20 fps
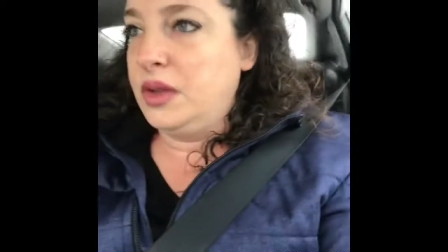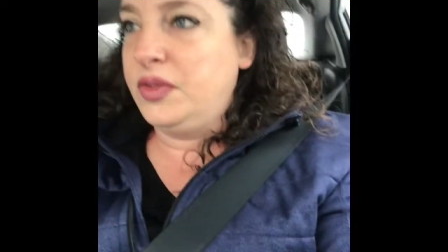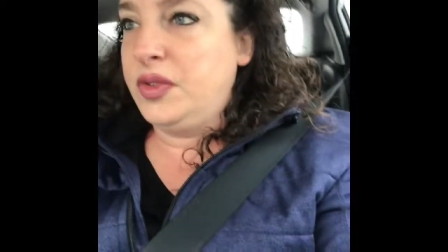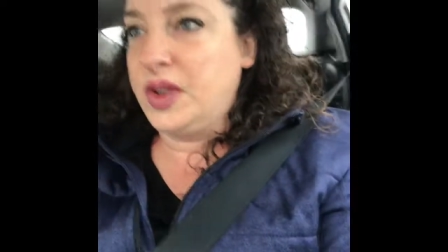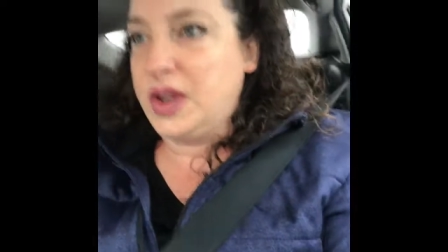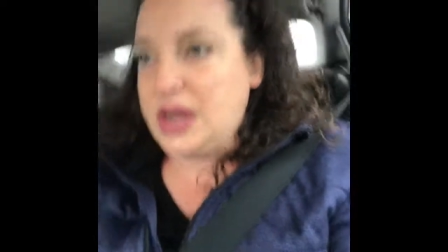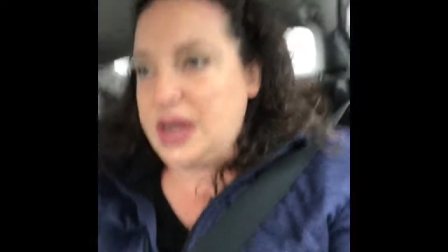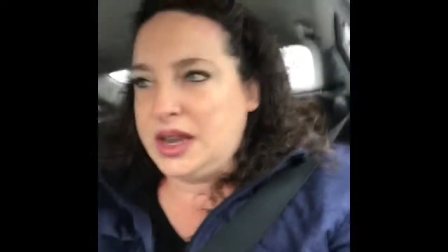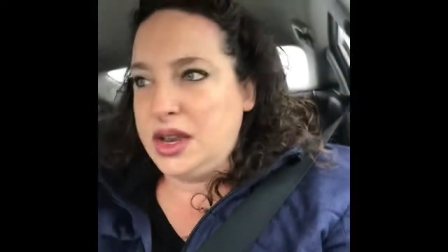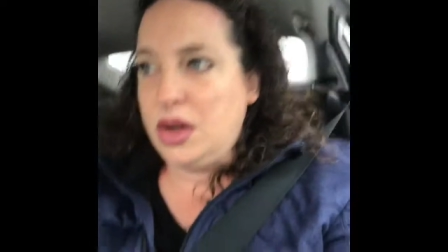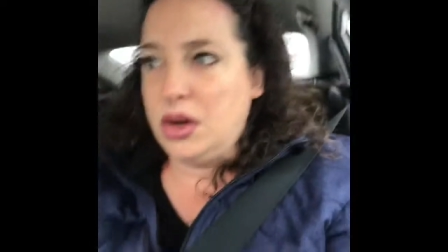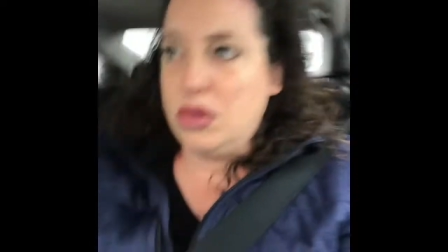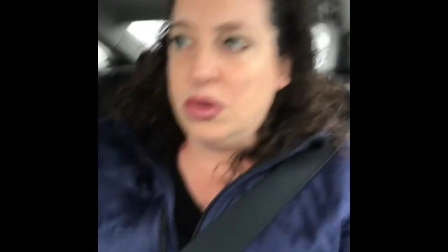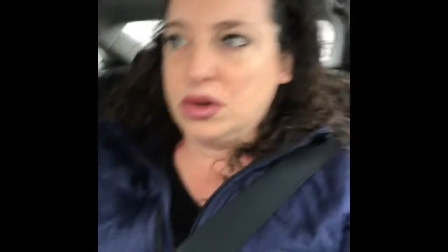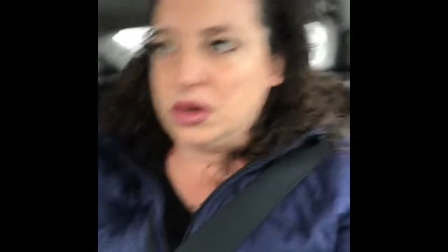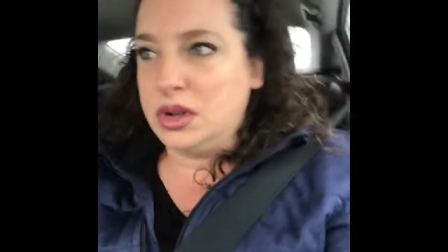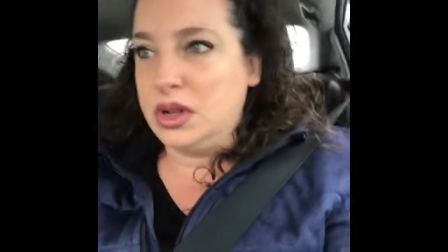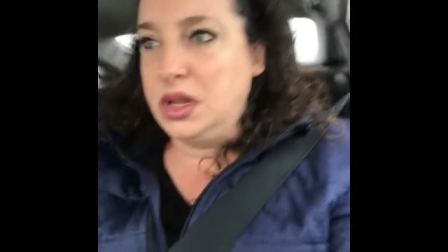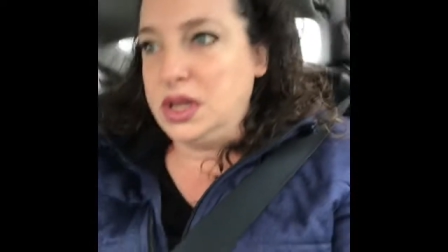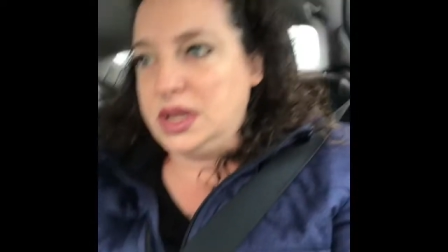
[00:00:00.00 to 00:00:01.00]
figured I'd go
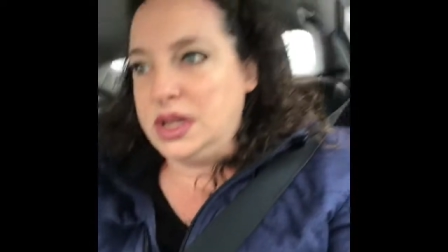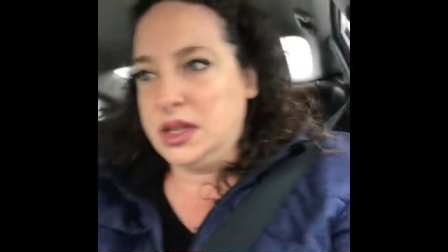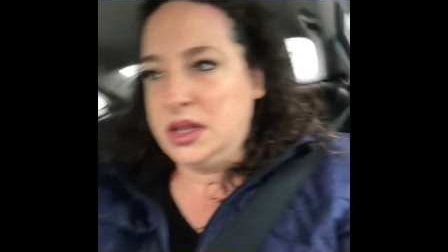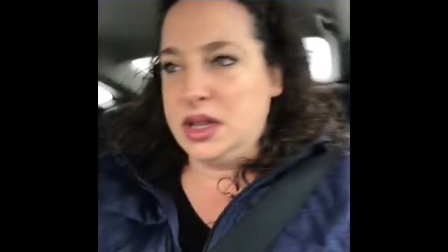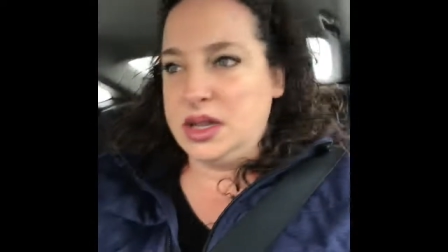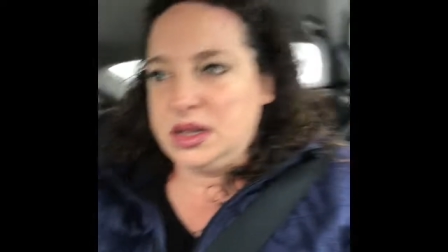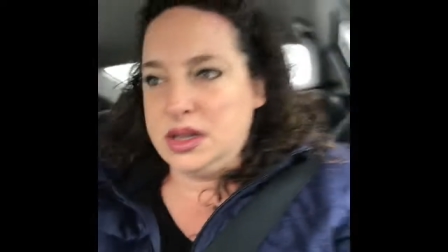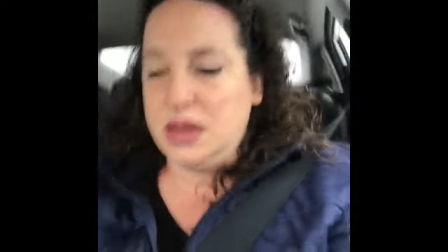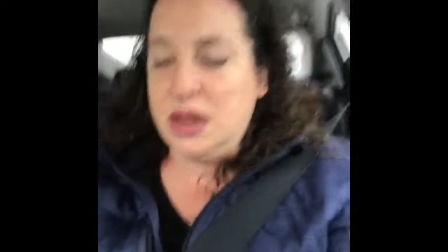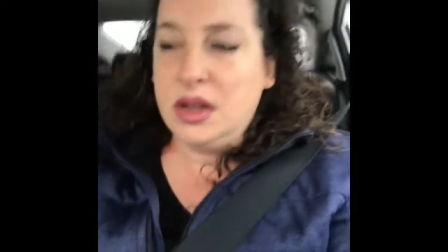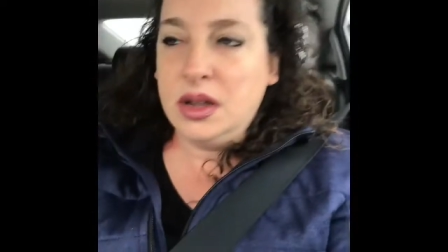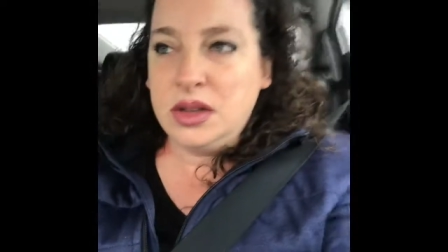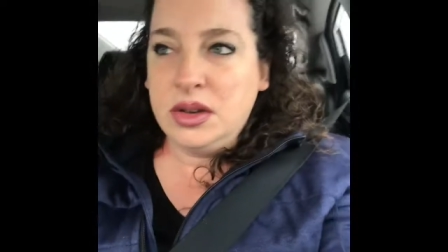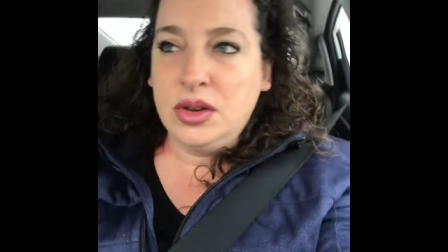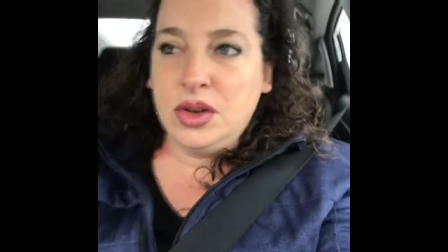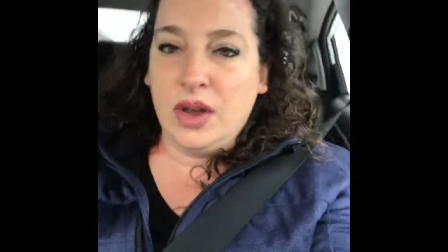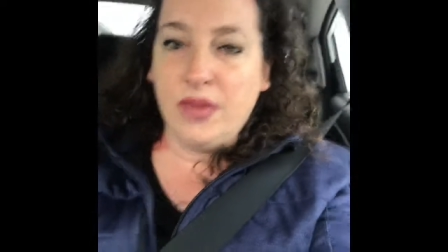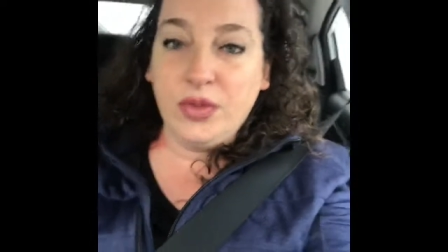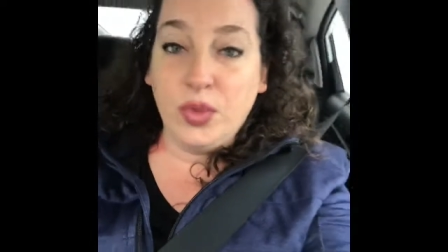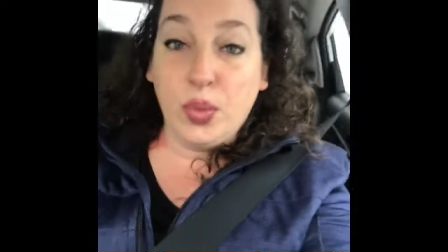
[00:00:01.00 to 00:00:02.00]
early and then
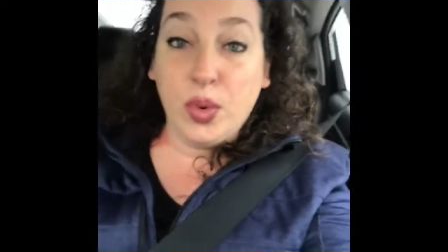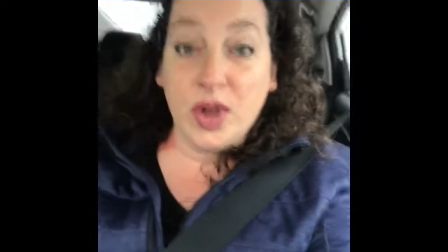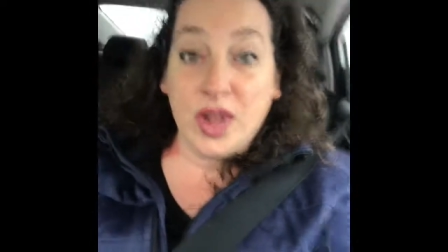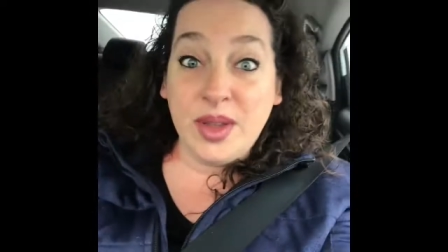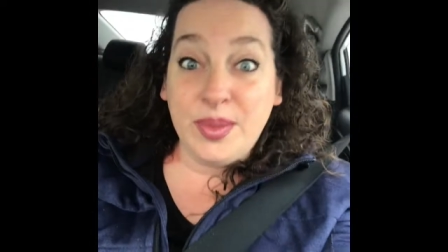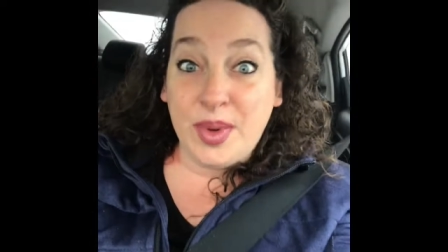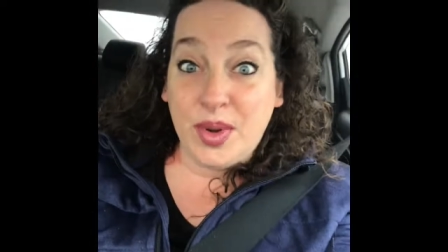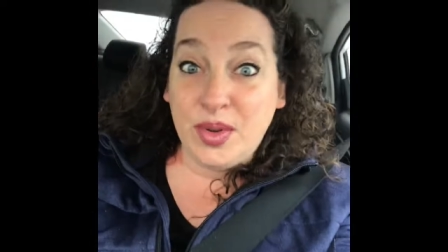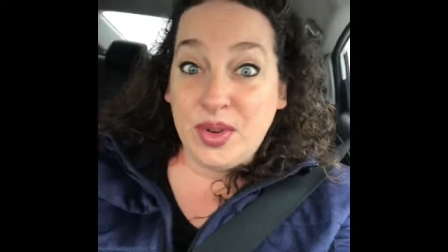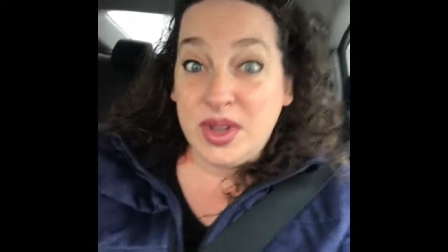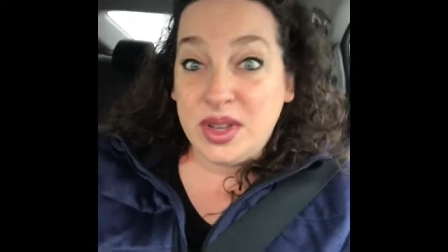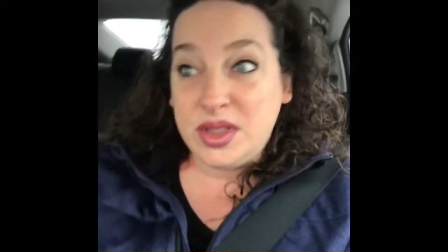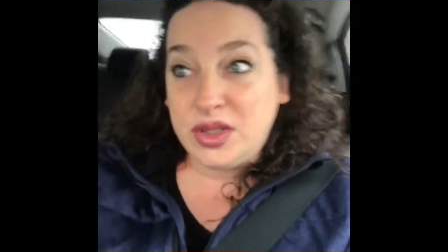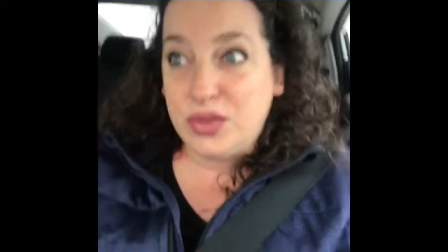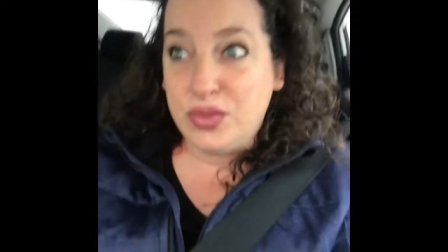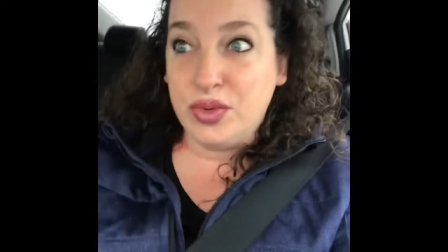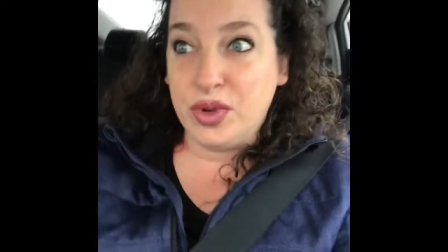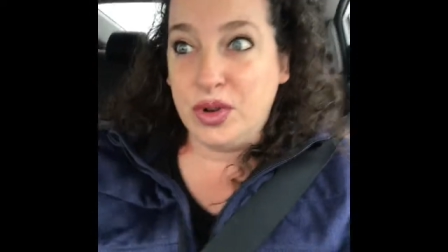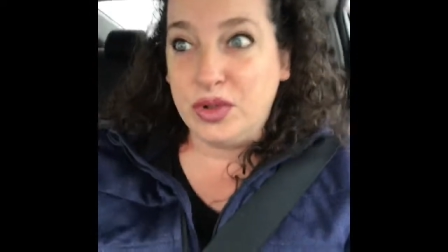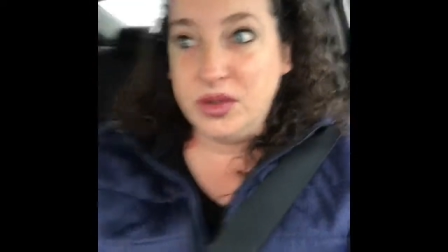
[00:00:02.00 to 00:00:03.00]
don't have to worry about
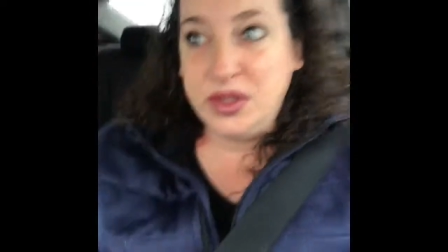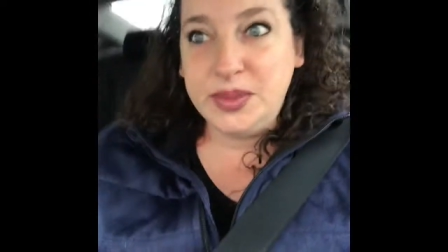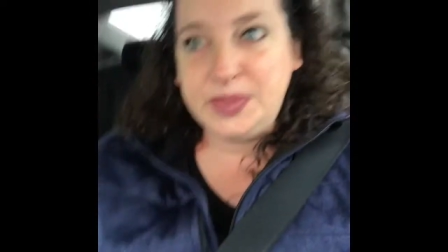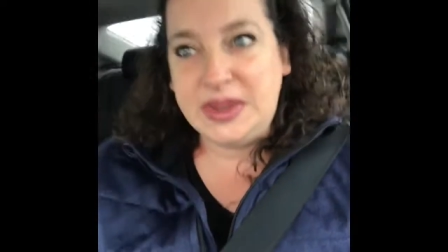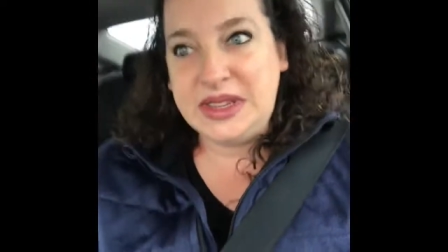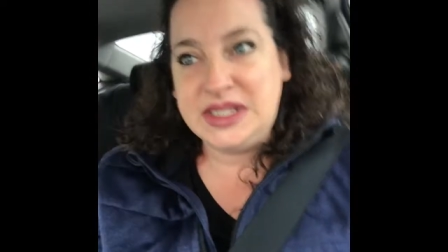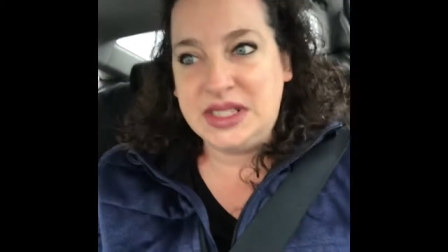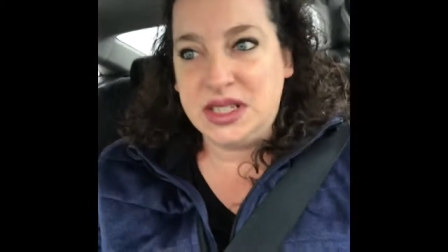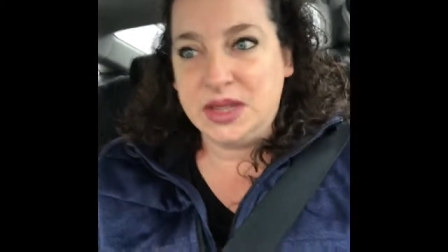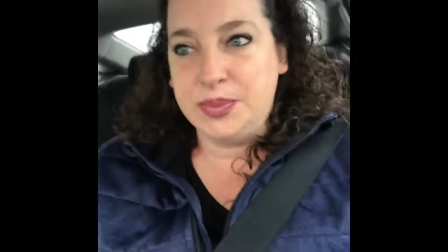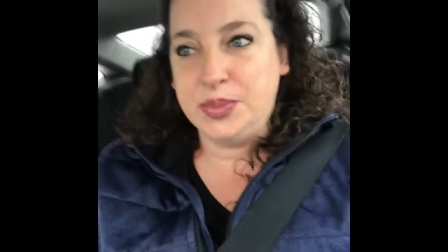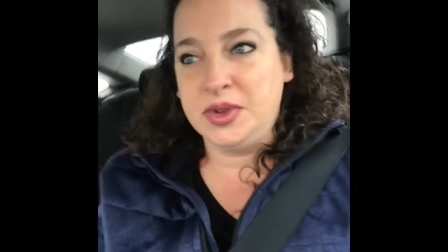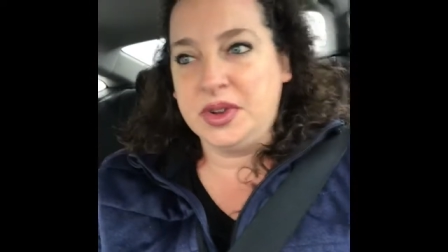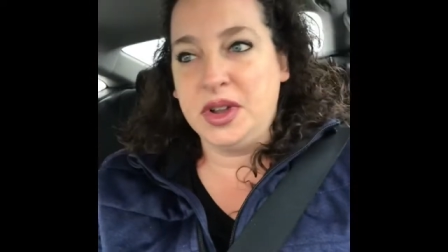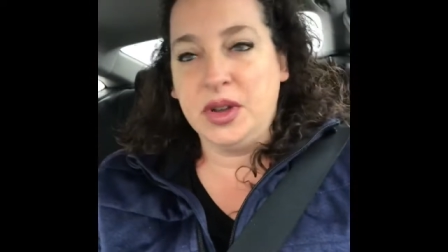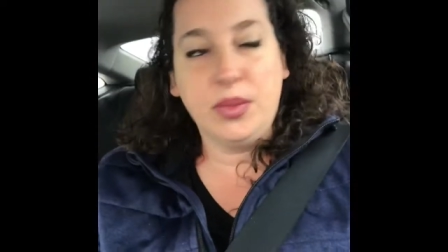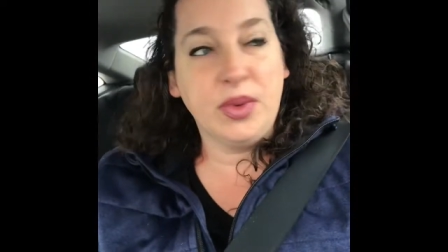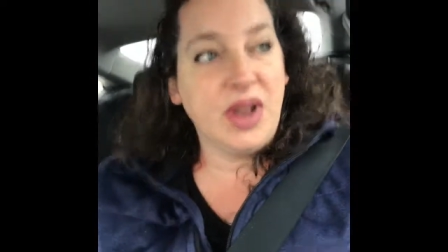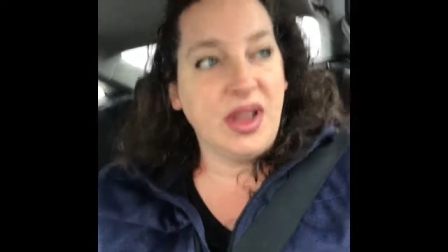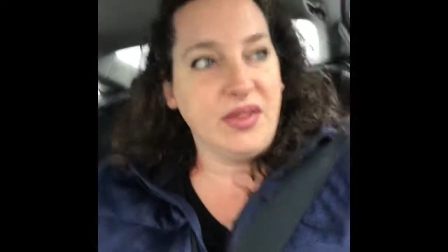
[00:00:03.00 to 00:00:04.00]
the roads being
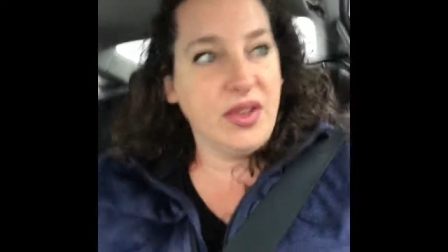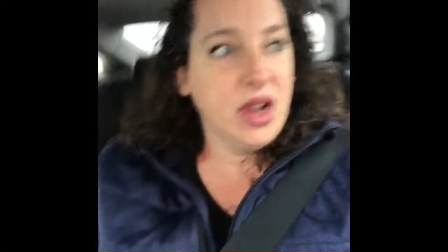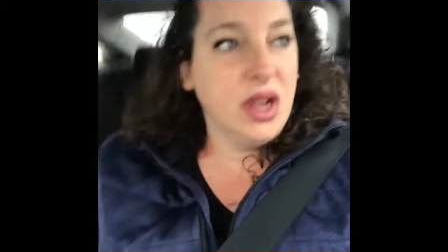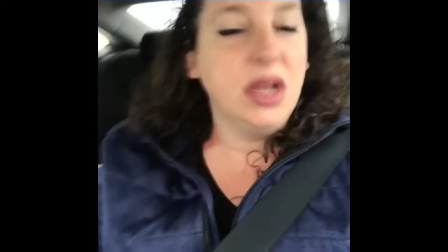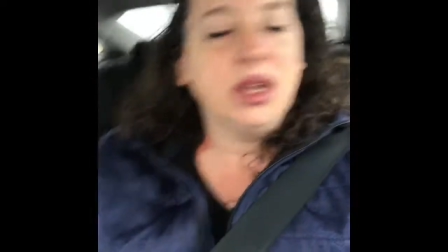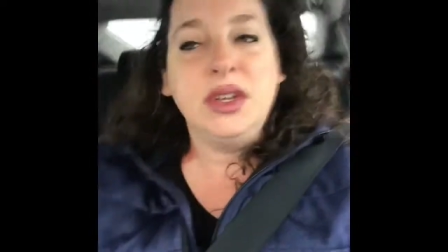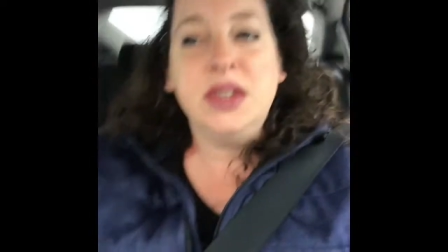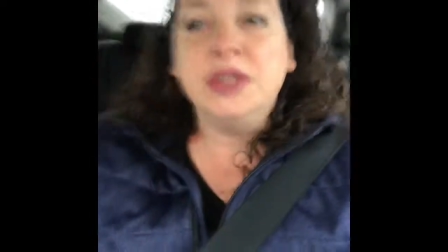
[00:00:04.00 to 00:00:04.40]
slippery or whatever.